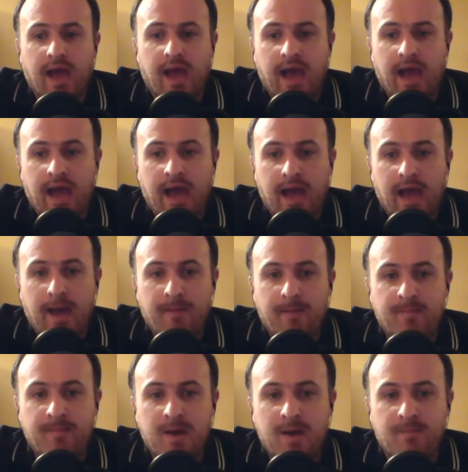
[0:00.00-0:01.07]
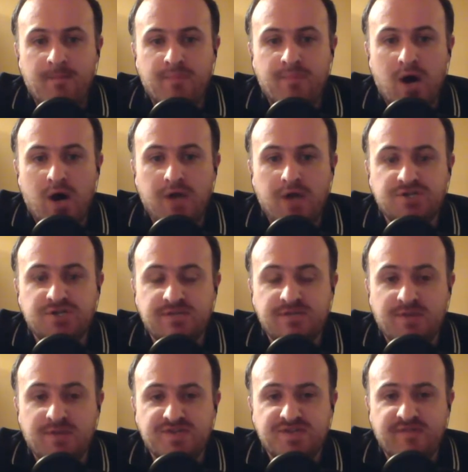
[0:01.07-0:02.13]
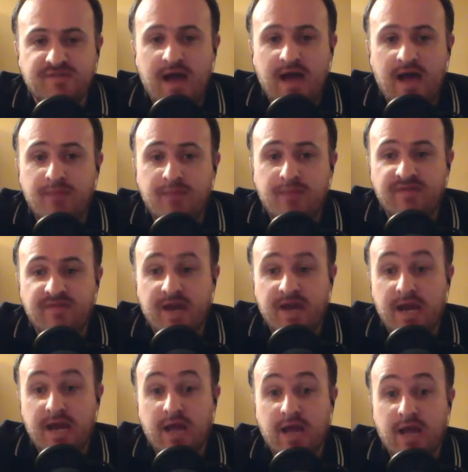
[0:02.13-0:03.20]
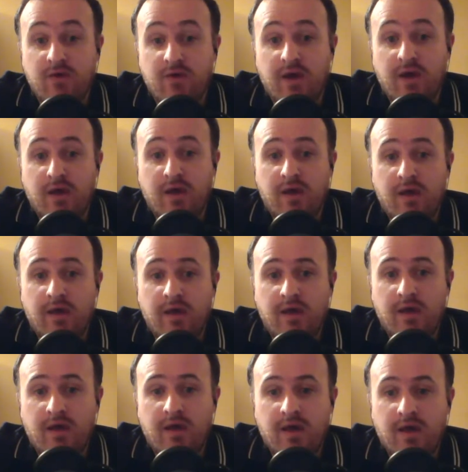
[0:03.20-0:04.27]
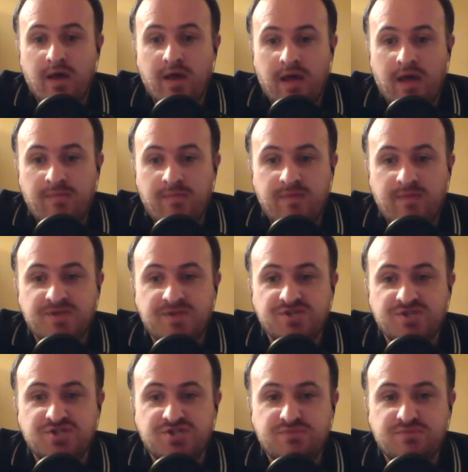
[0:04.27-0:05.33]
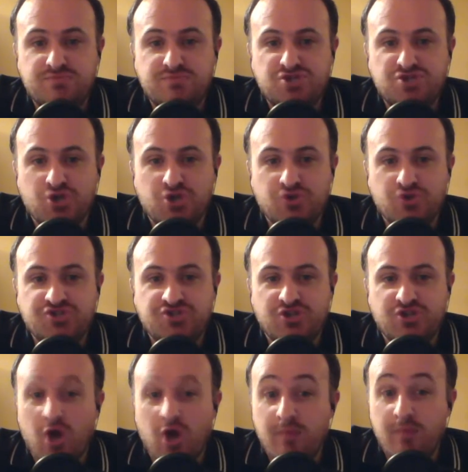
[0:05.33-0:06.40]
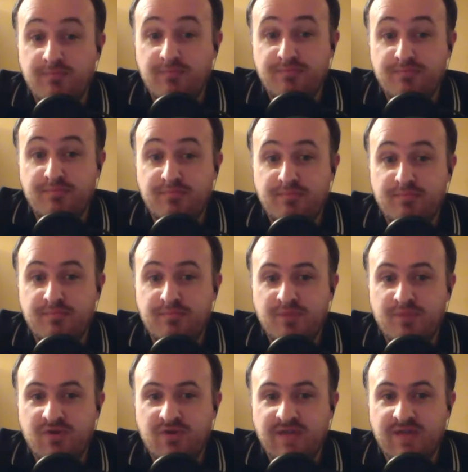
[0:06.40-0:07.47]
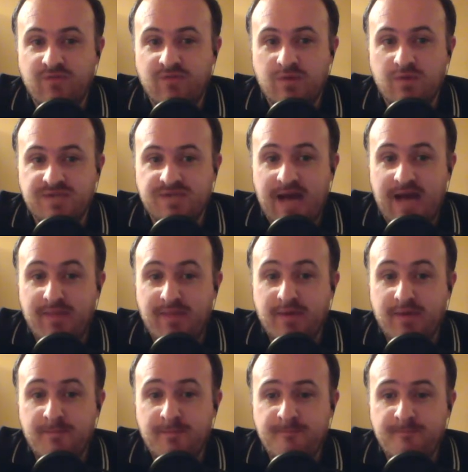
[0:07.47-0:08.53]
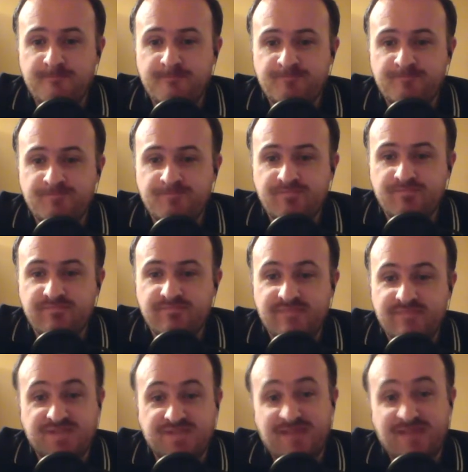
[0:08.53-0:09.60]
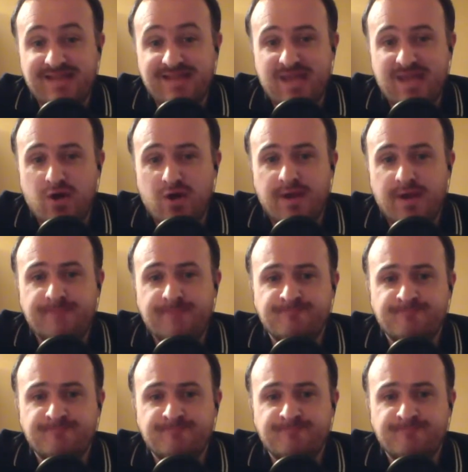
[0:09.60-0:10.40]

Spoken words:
But she must have, I believe, had an inkling and maybe just chose to not believe what was happening. That's my take on it.